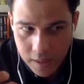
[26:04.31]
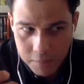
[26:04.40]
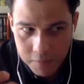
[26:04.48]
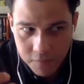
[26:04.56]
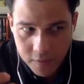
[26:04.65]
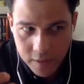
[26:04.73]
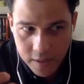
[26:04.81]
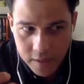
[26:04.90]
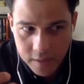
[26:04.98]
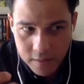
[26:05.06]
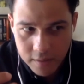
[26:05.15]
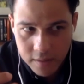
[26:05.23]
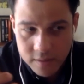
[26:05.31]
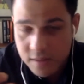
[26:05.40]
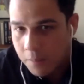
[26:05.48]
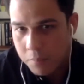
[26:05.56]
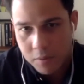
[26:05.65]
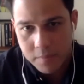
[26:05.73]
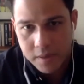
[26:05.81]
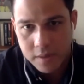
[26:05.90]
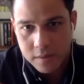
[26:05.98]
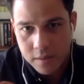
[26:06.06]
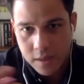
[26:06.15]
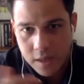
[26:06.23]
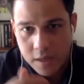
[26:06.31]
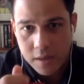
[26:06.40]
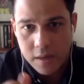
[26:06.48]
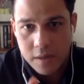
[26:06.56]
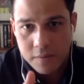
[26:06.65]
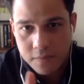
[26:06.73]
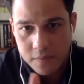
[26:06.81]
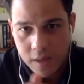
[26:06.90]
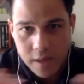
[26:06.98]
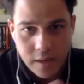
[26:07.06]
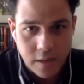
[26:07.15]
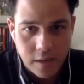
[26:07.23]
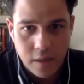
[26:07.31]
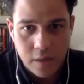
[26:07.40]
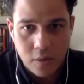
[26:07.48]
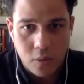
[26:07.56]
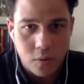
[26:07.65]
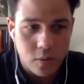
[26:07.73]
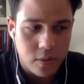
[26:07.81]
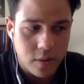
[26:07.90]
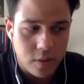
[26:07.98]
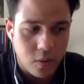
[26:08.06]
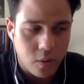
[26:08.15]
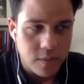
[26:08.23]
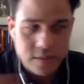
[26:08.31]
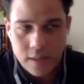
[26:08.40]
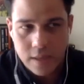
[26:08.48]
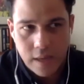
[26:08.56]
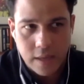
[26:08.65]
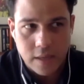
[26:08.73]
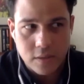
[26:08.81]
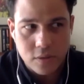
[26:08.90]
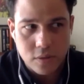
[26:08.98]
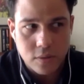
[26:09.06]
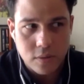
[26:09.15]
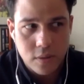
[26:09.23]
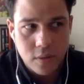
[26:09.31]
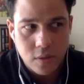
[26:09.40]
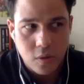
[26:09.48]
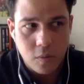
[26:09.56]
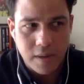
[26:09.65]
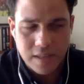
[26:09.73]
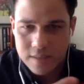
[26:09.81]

afraid it's not permanent. And if I can, and always like I can just go back.